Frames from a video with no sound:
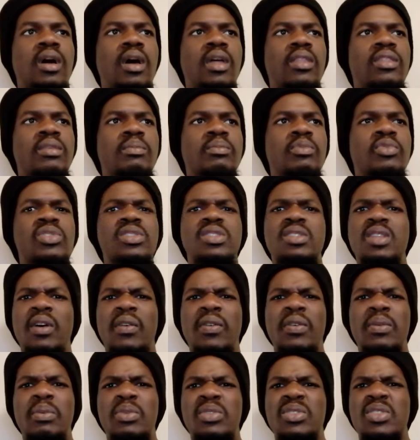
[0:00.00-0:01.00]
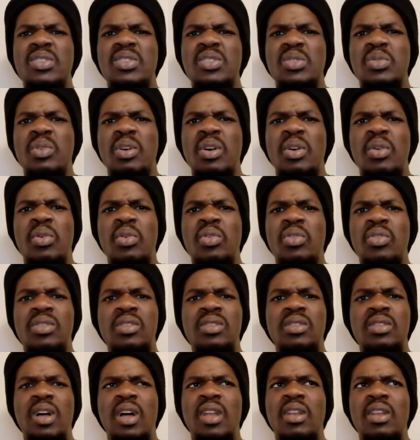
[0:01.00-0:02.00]
I think Mustafi must have scored a
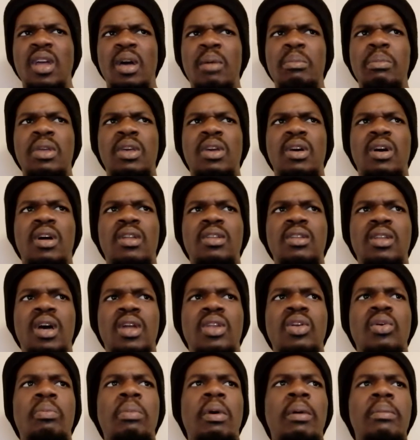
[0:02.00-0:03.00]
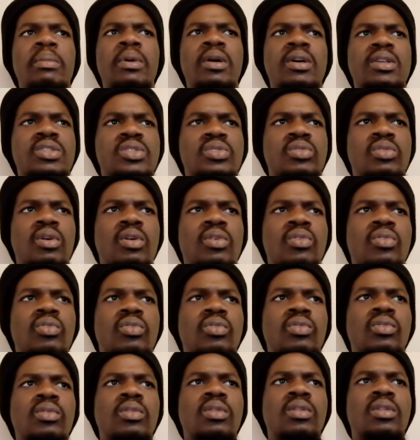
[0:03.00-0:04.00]
goal and Aubameyang scored a
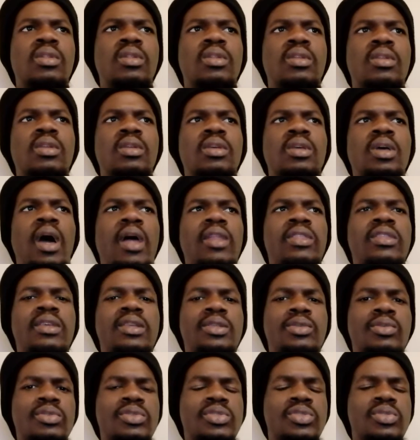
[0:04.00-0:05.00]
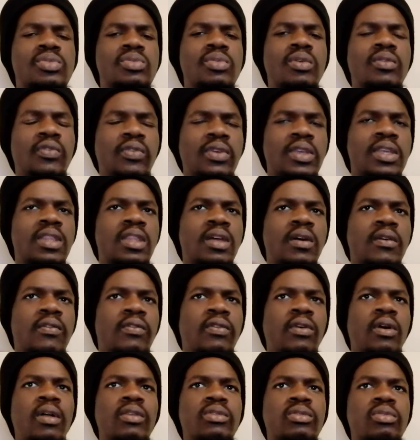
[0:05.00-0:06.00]
goal. I think it was either
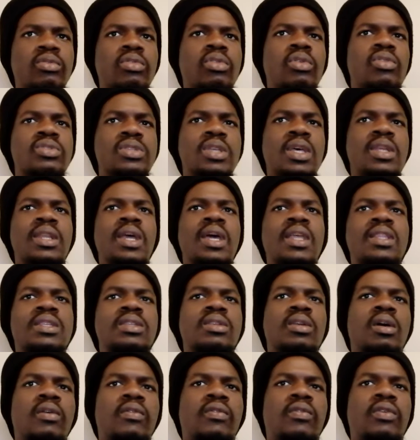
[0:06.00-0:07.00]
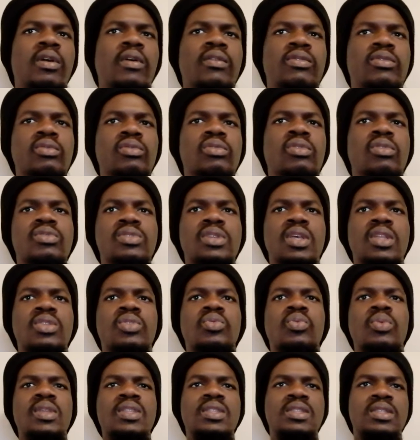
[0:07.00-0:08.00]
fall 2019 or fall of
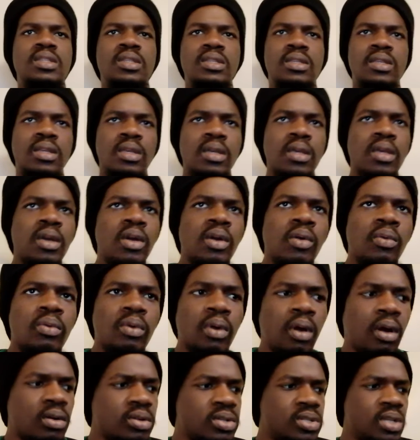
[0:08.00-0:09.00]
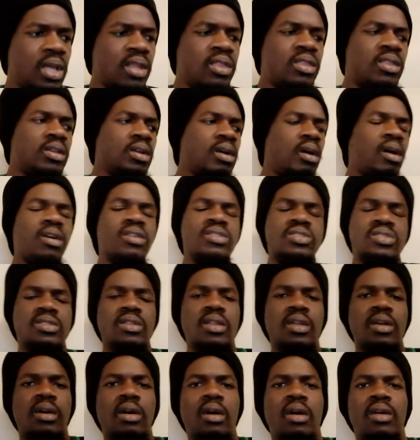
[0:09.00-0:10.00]
2020, where
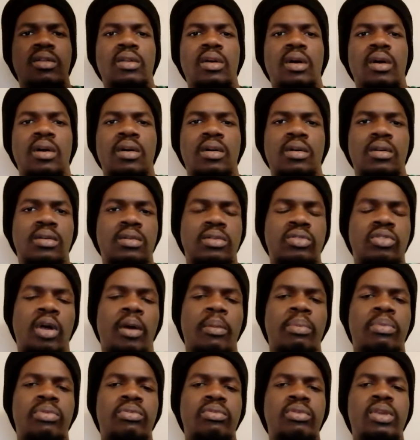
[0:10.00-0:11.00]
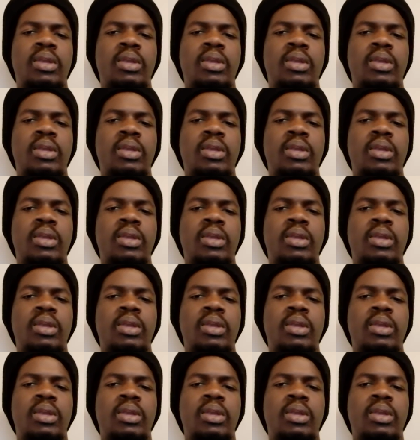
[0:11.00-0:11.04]
Arsenal got grabbed